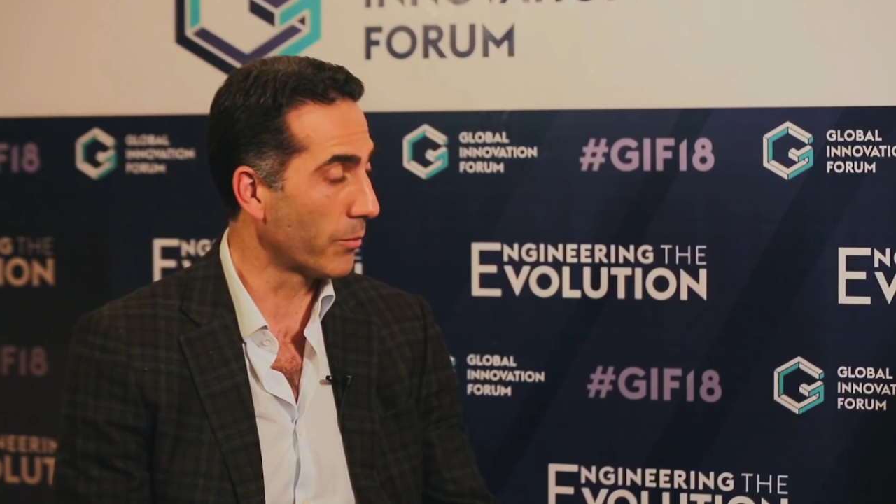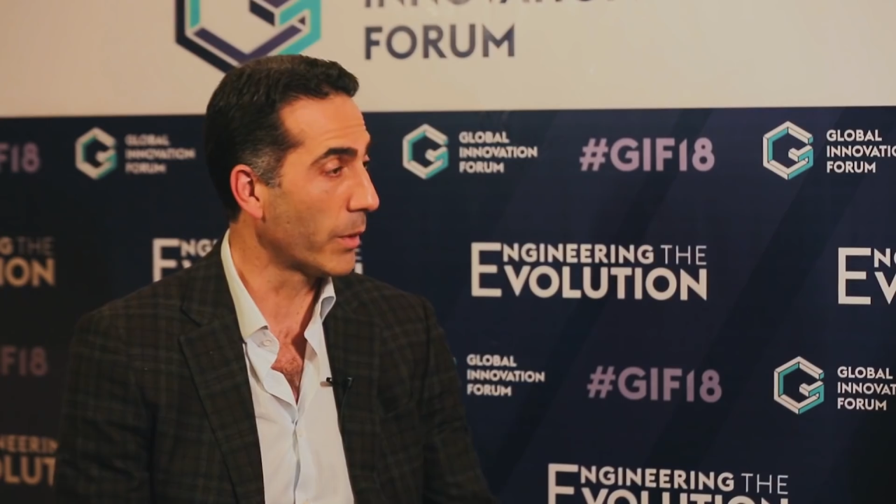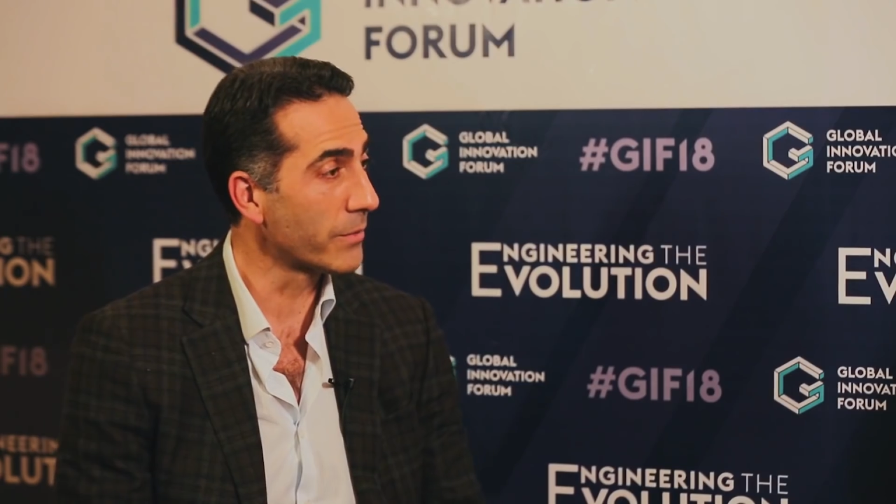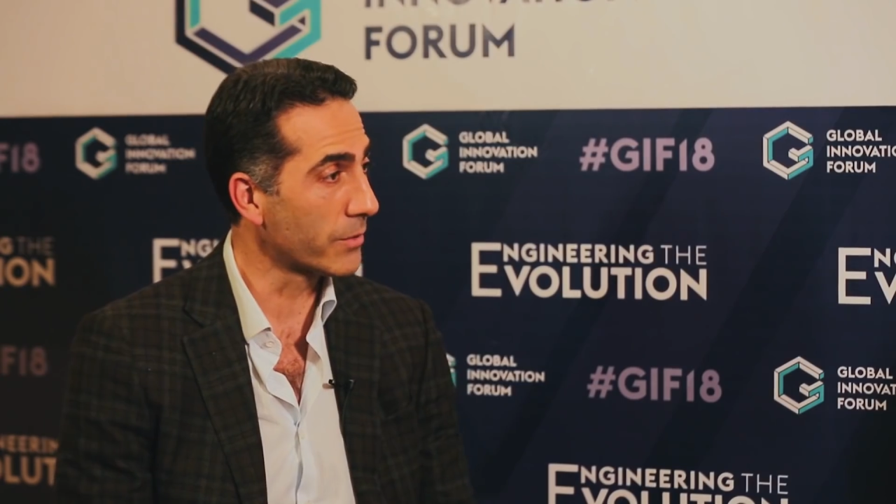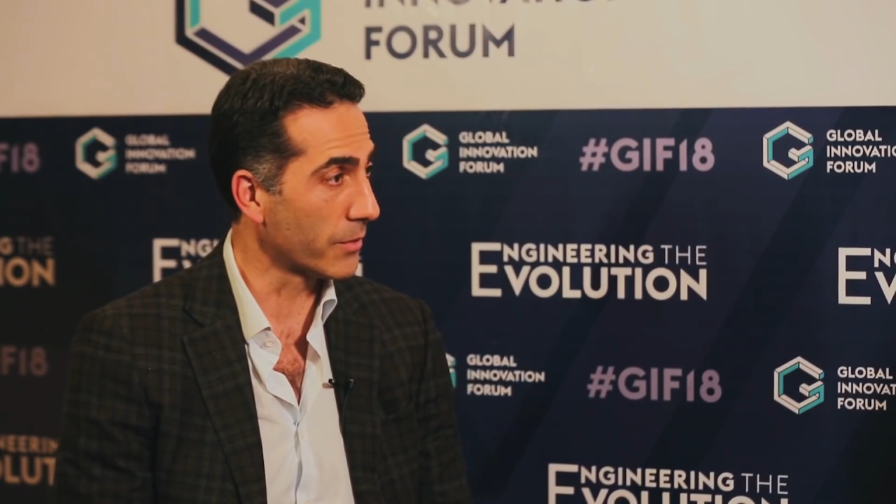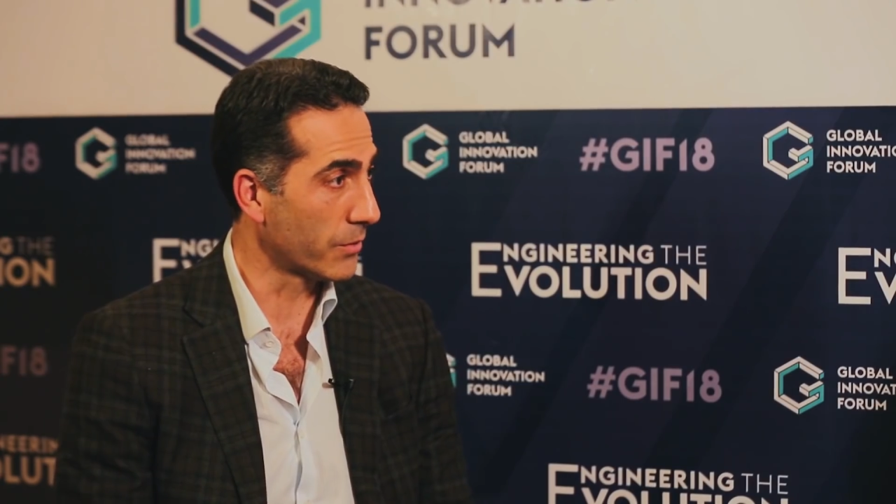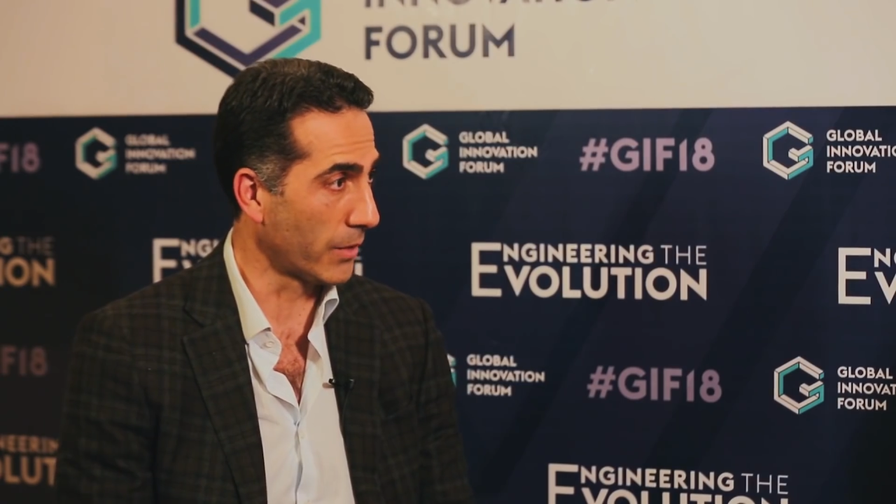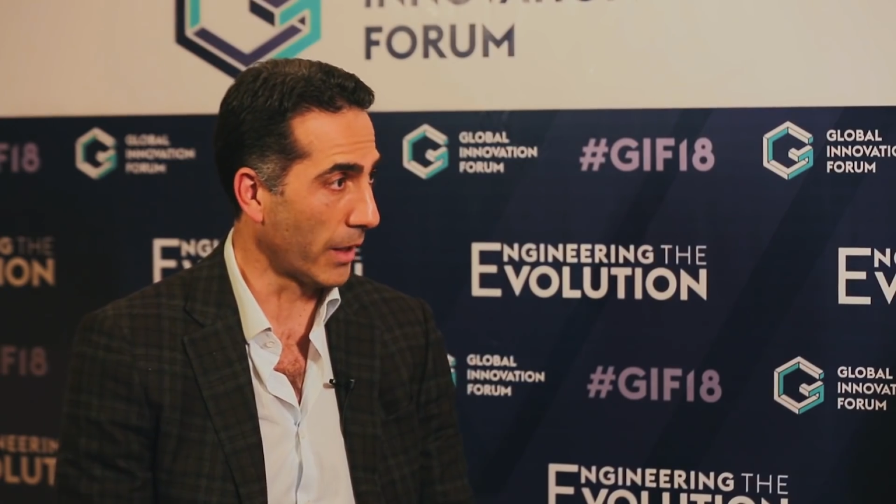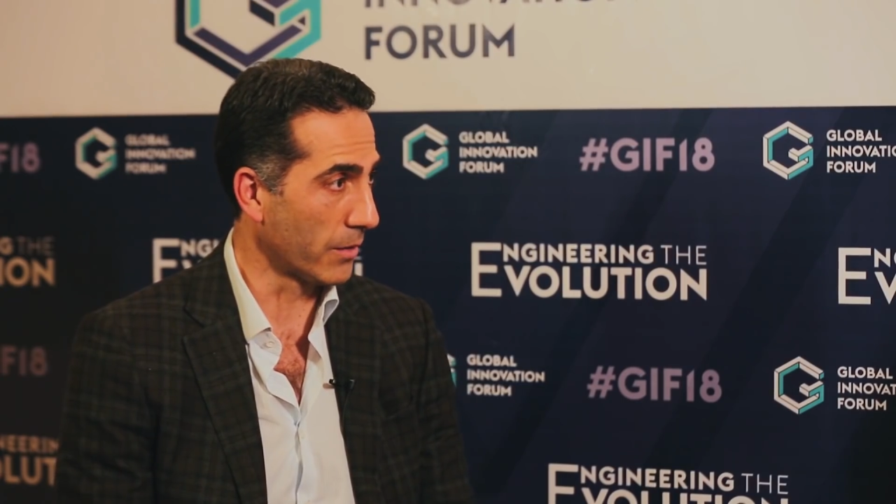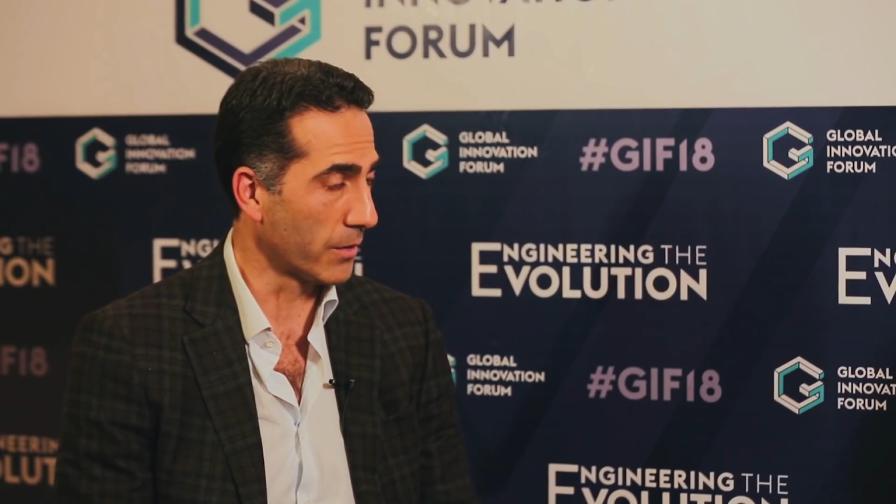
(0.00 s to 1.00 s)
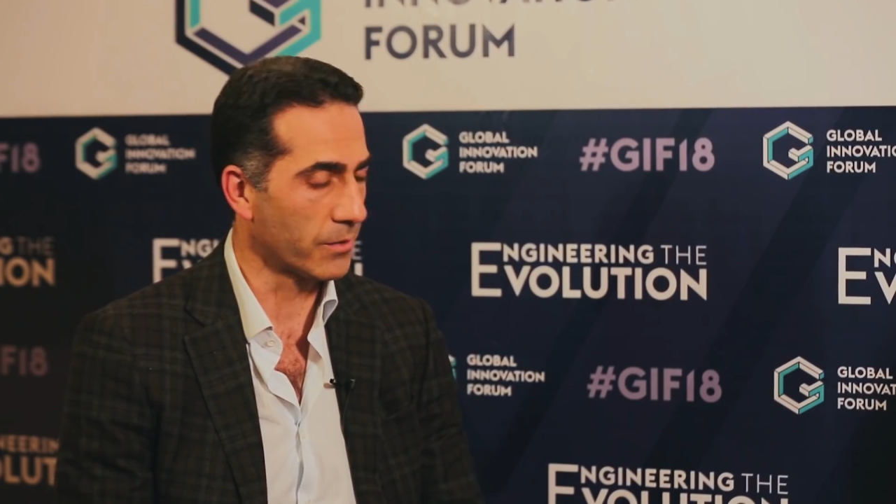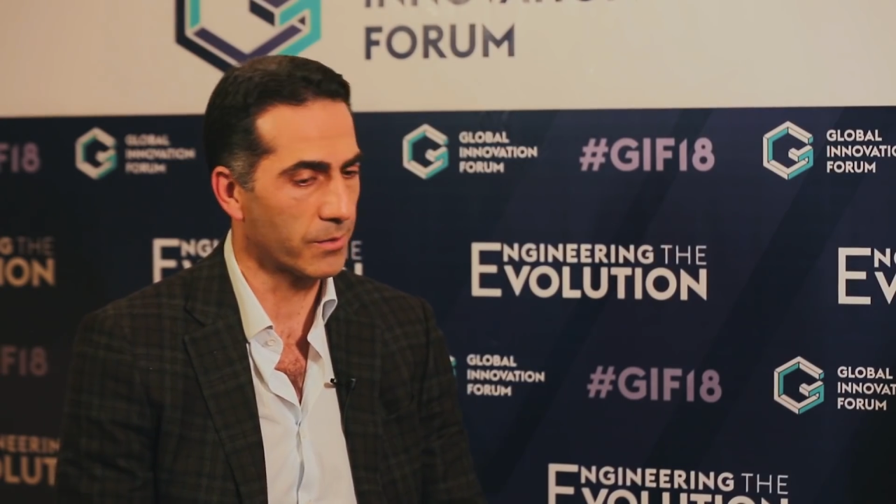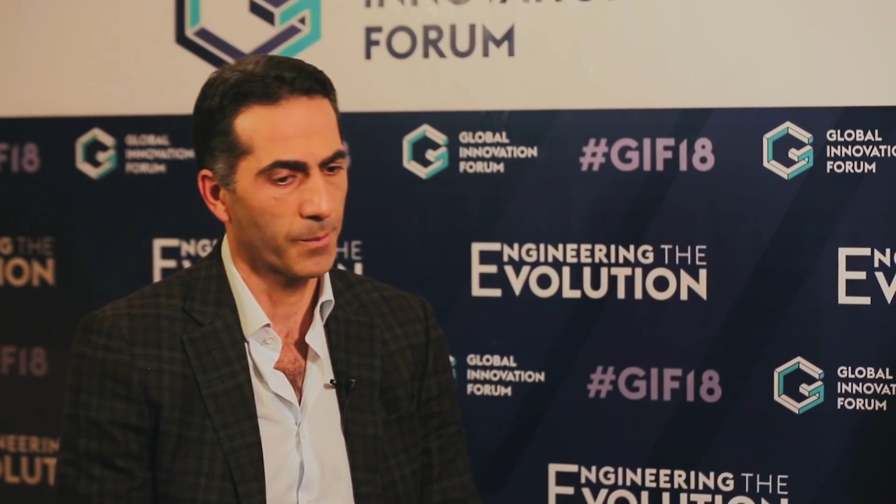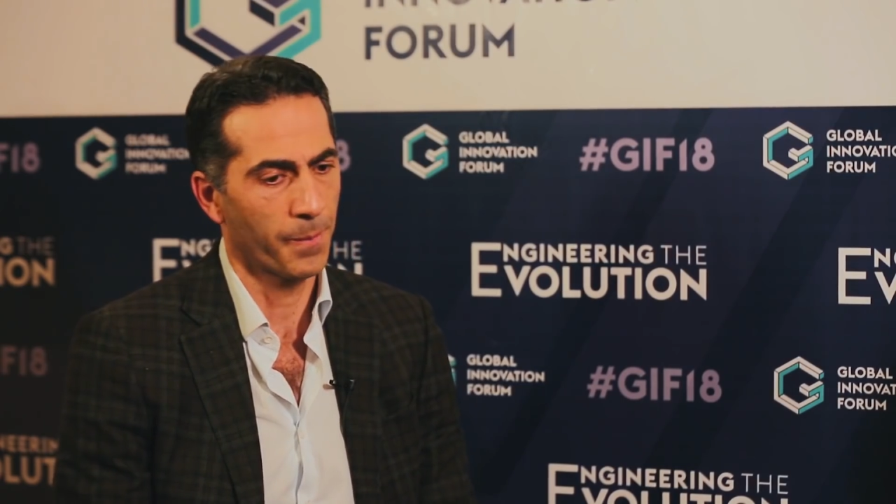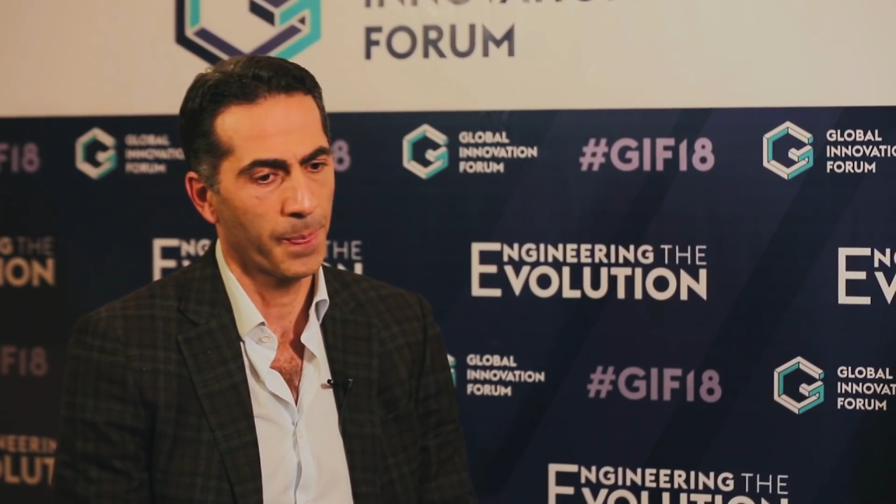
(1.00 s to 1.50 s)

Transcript: Western standards,